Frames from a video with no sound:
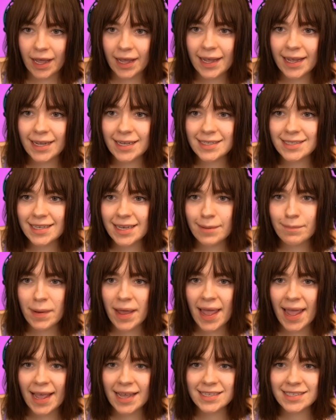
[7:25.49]
Easy
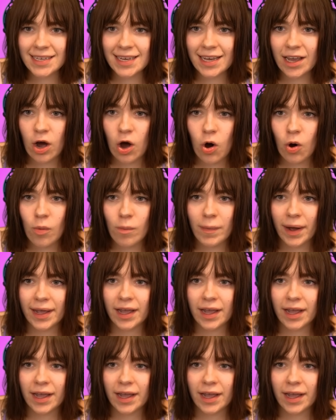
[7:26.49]
peasy. Oh my